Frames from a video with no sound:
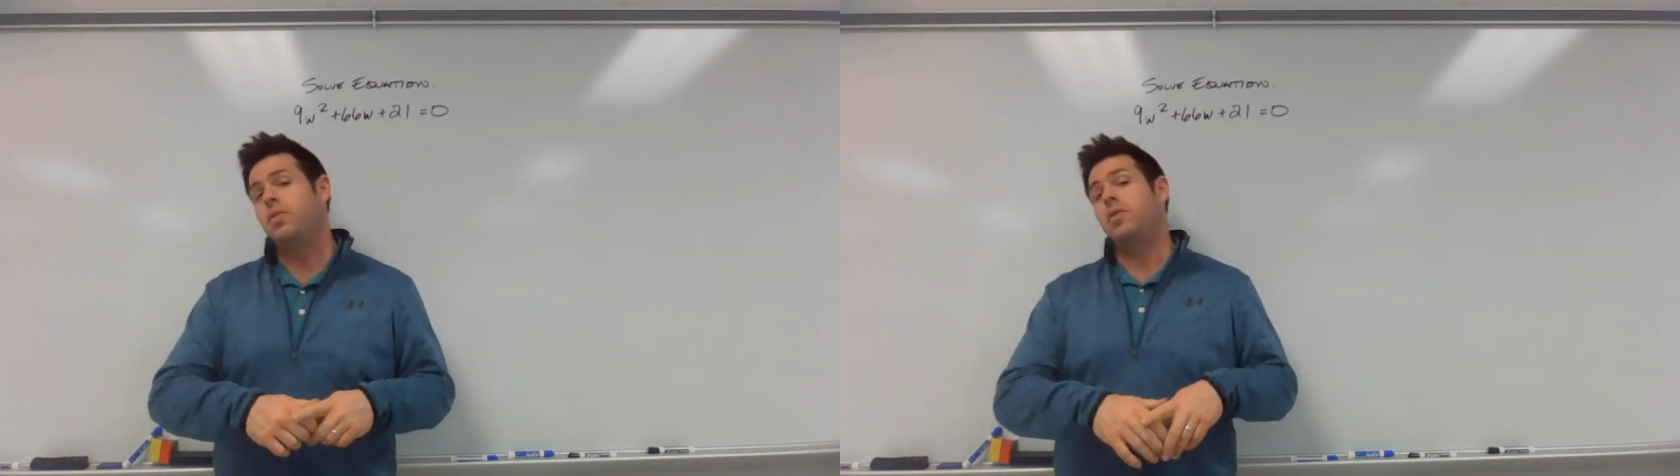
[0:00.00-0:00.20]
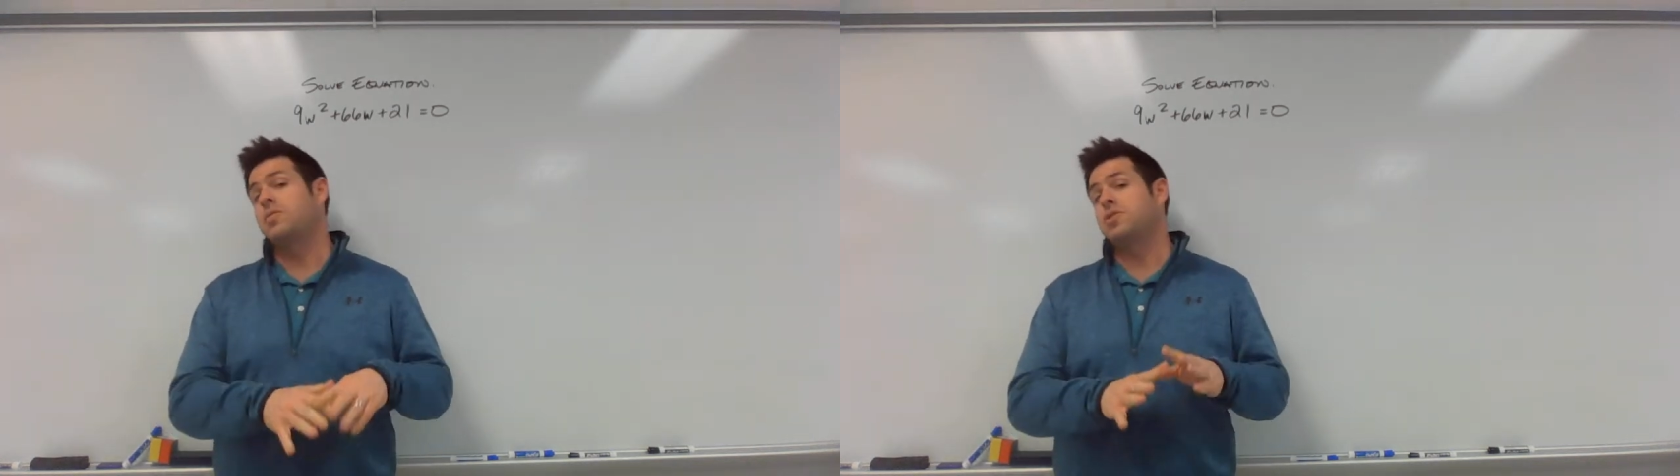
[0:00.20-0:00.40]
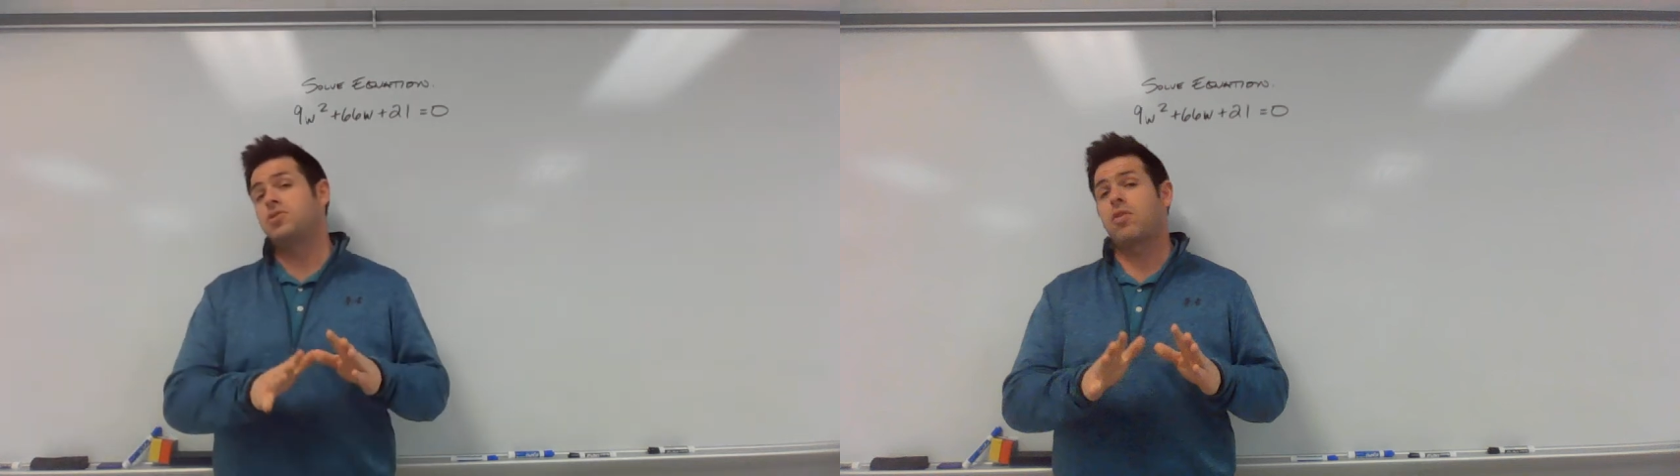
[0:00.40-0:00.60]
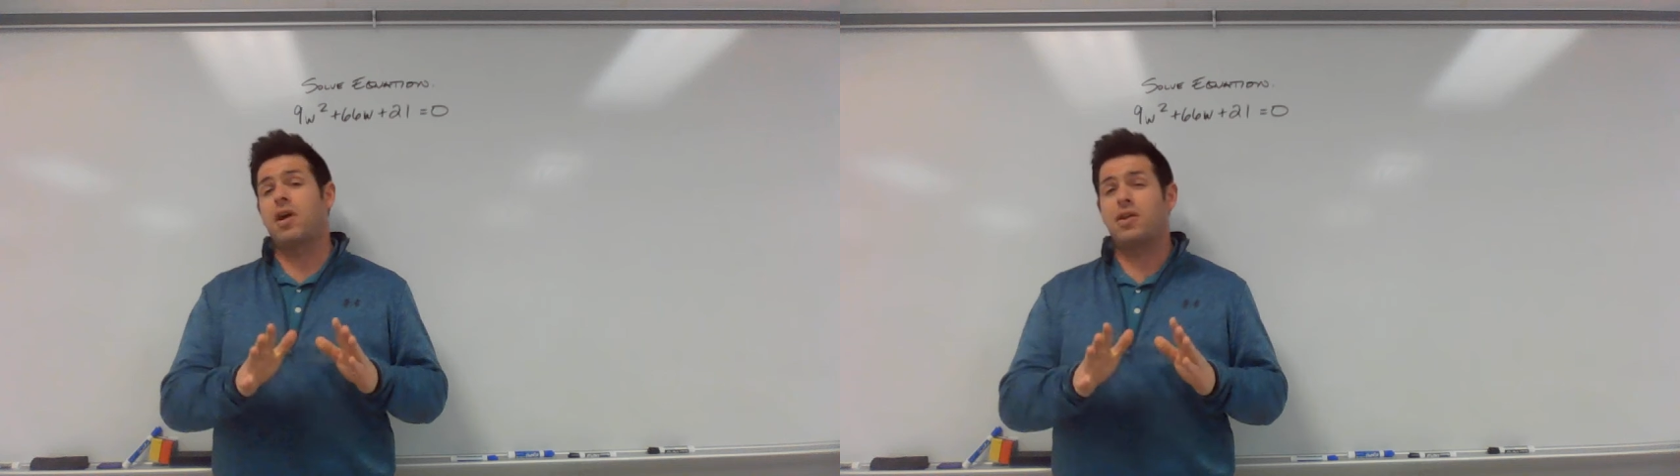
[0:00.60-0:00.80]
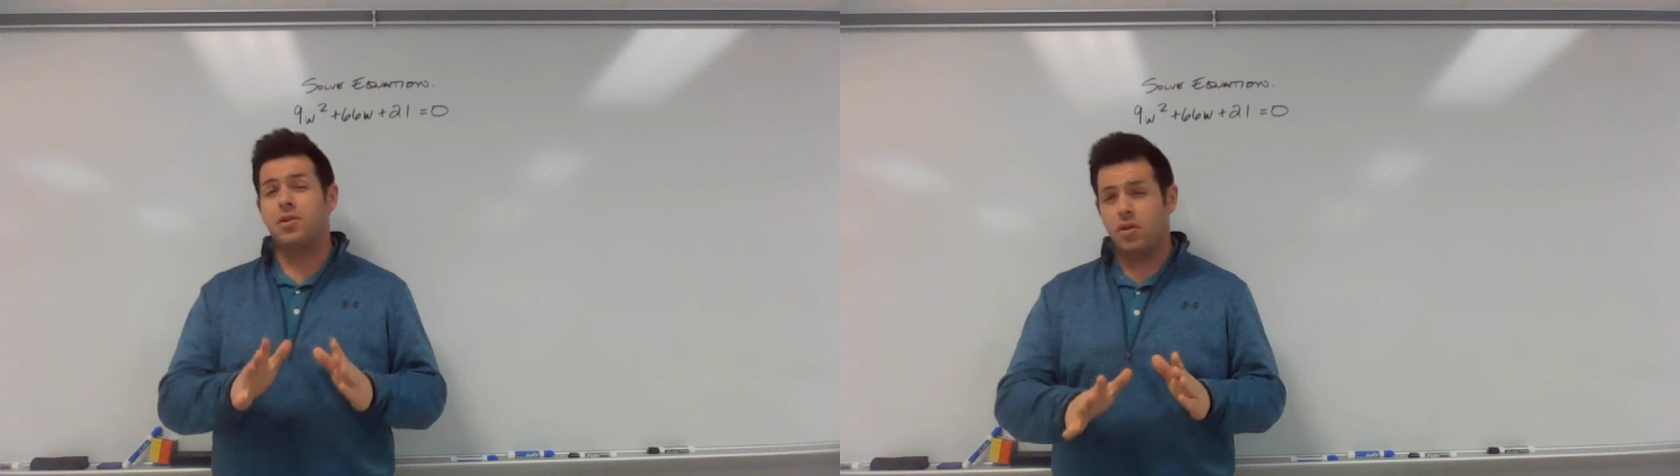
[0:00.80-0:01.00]
We know it's a
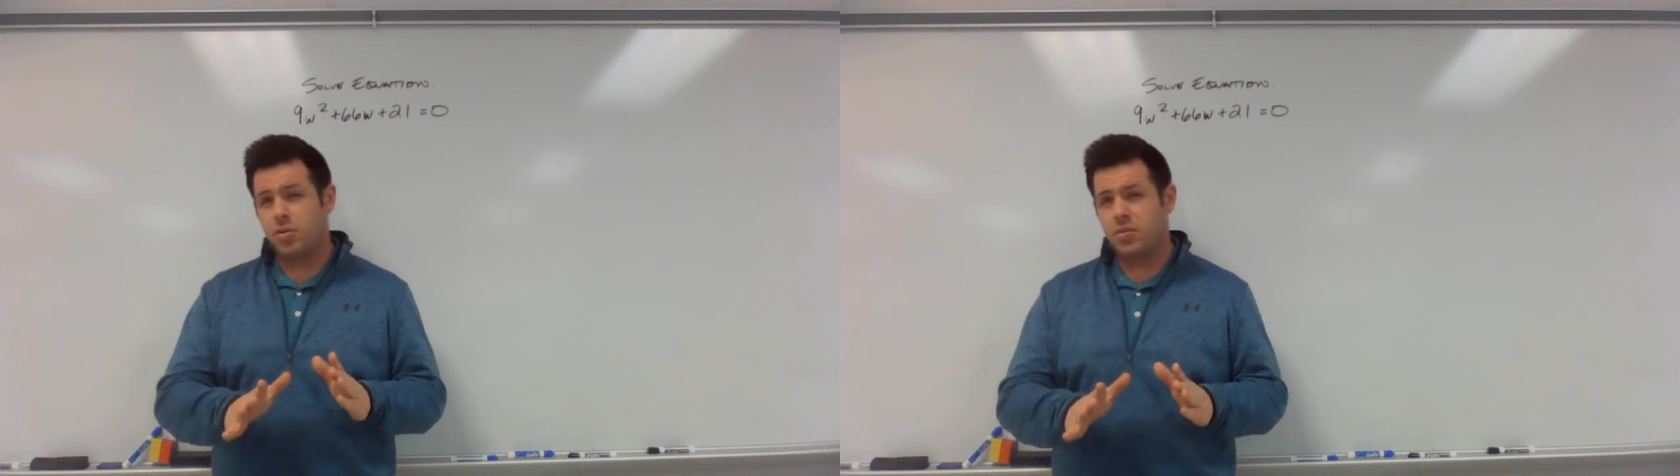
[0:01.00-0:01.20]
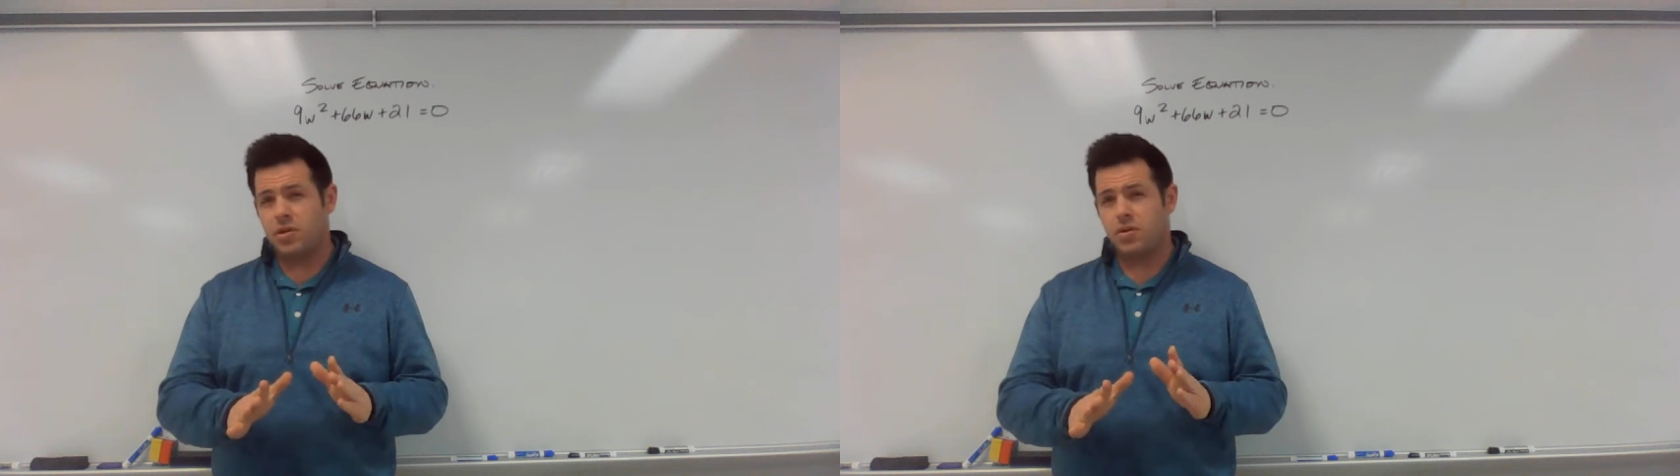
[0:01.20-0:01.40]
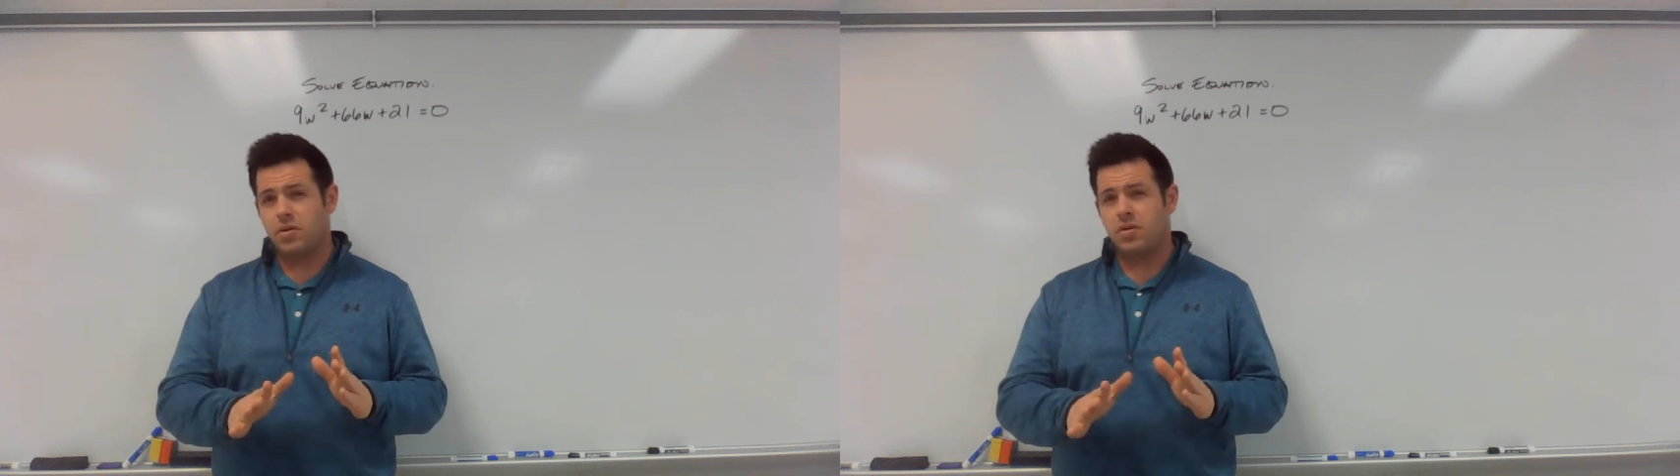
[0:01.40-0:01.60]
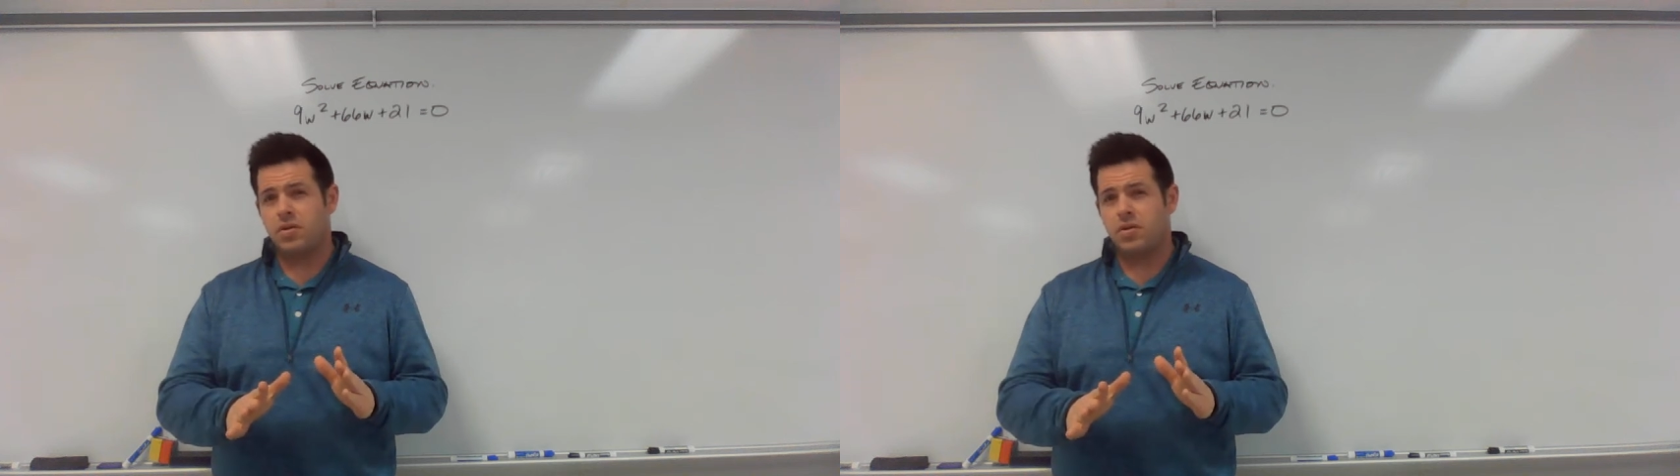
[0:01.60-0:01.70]
trinomial,